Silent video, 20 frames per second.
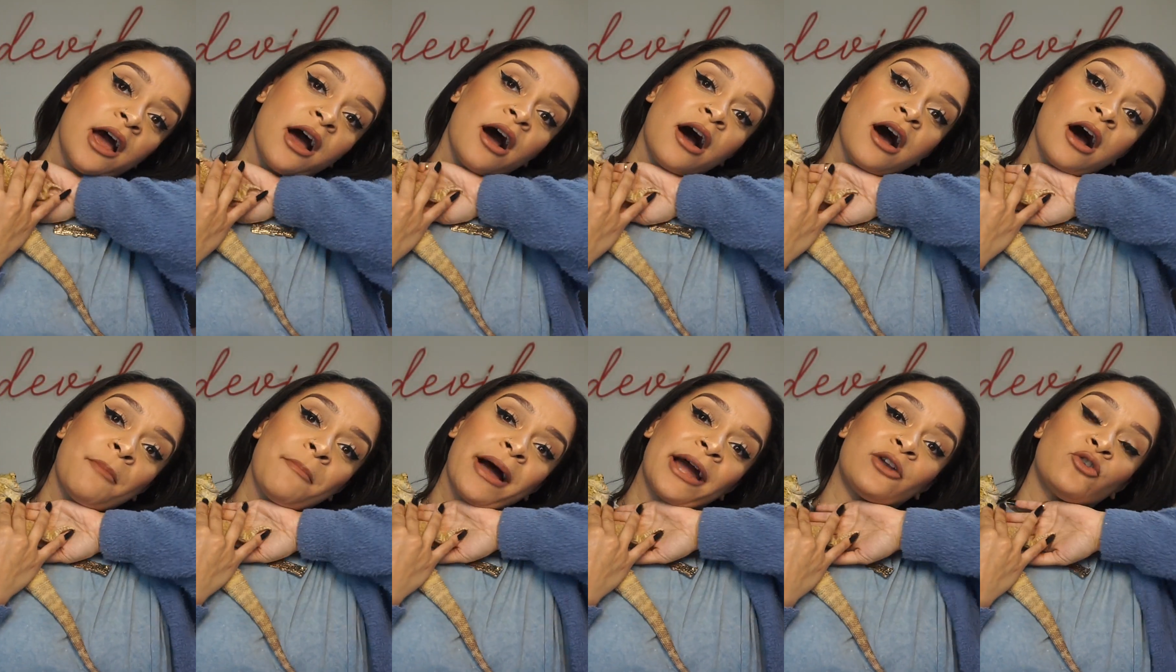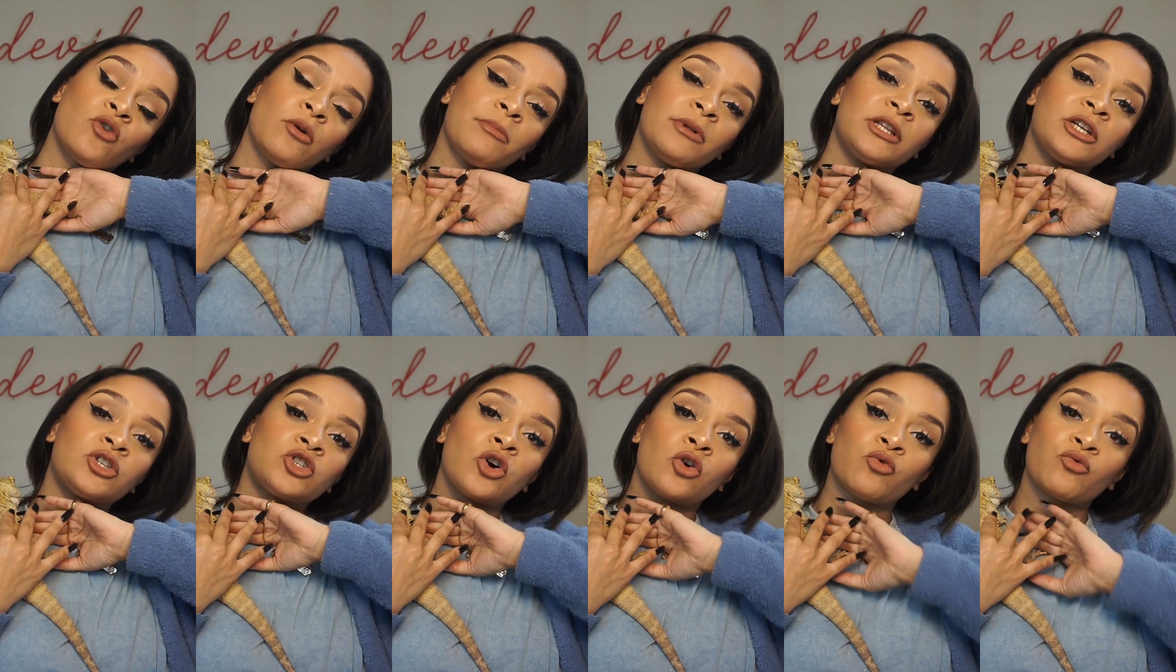I
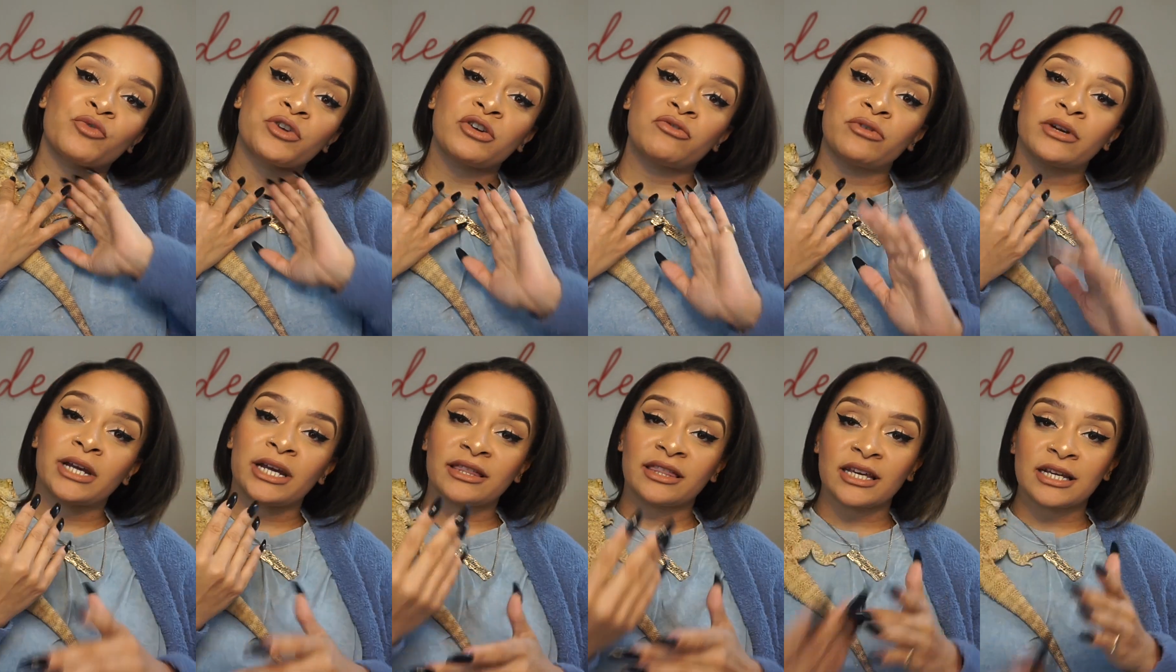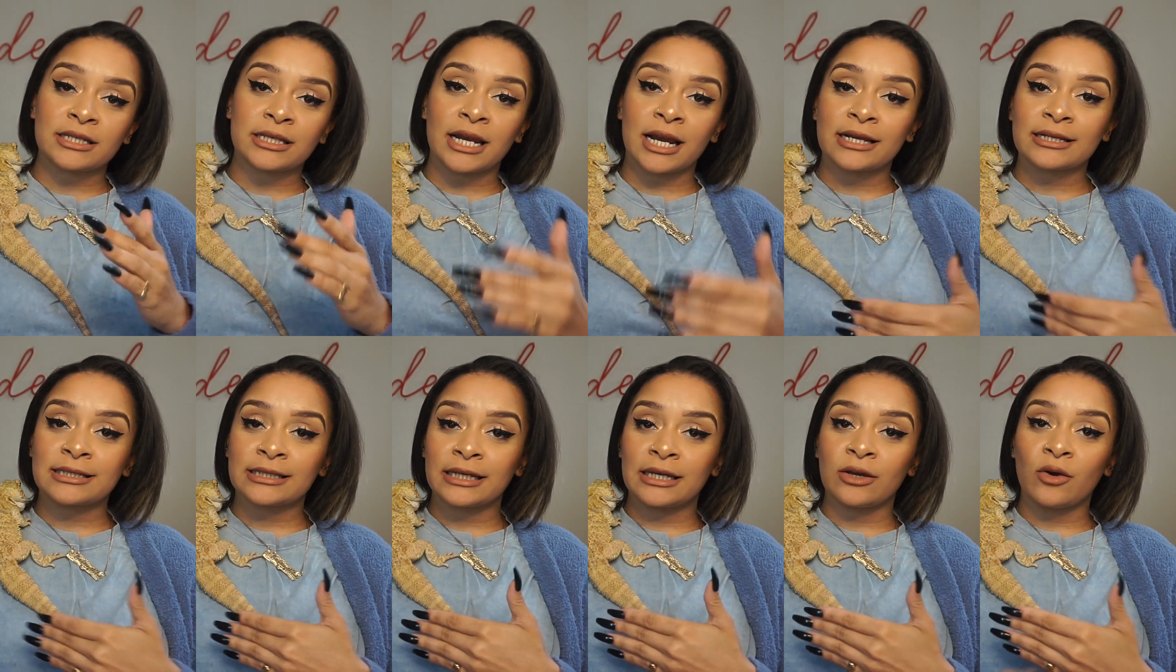normally don't recreate things that I
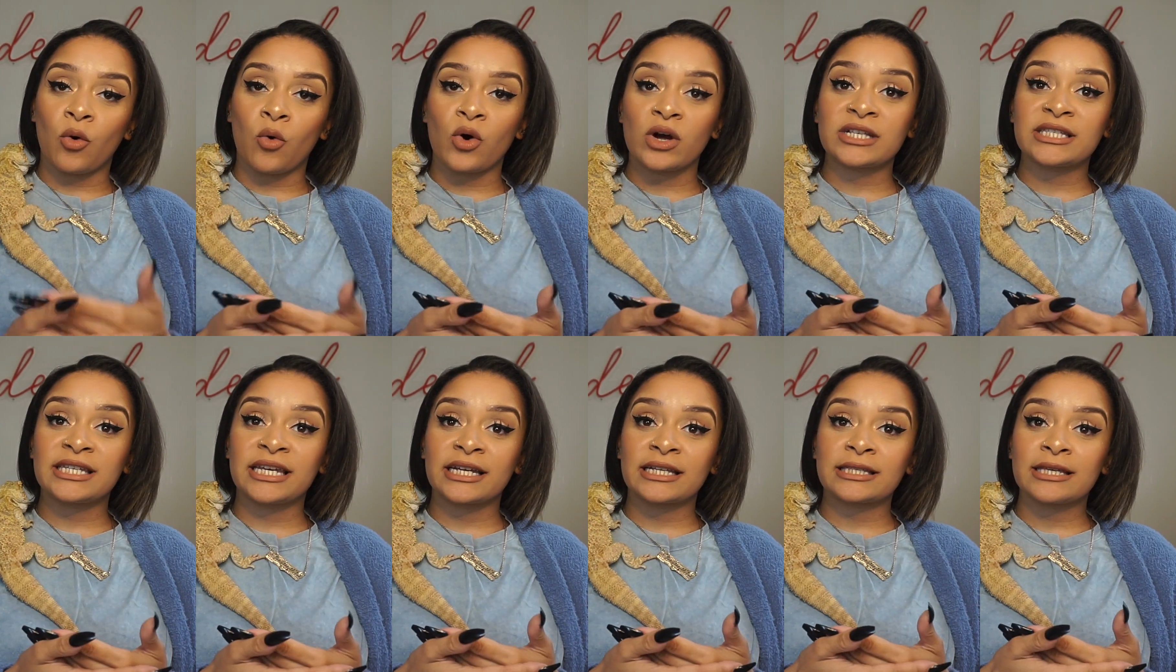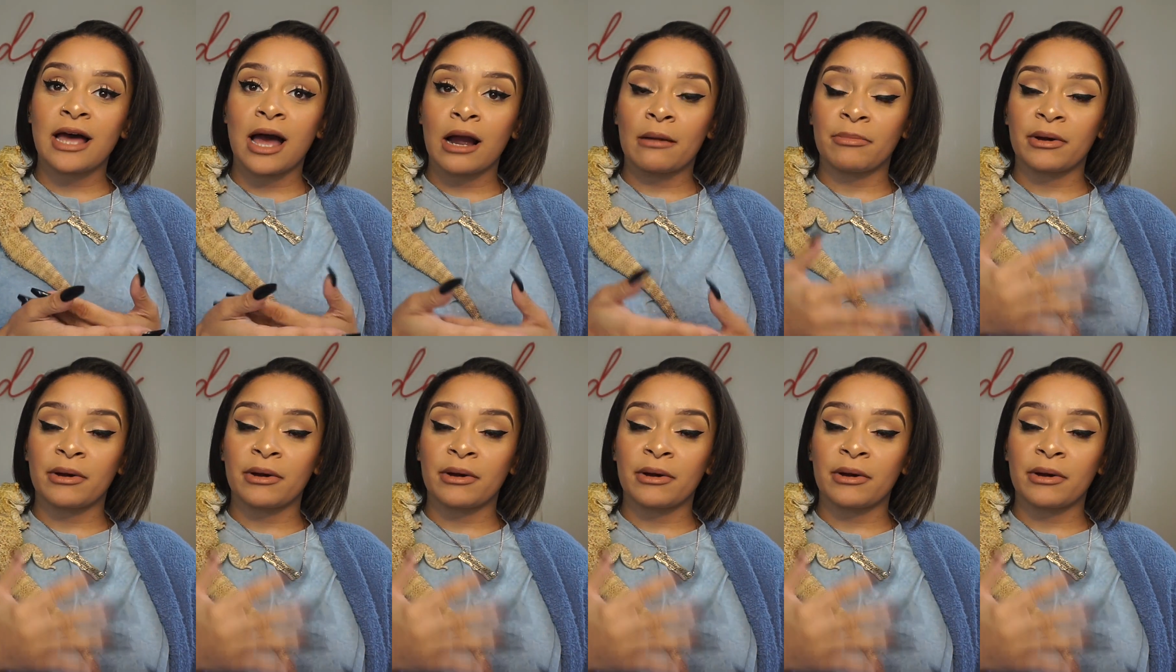see on TikTok,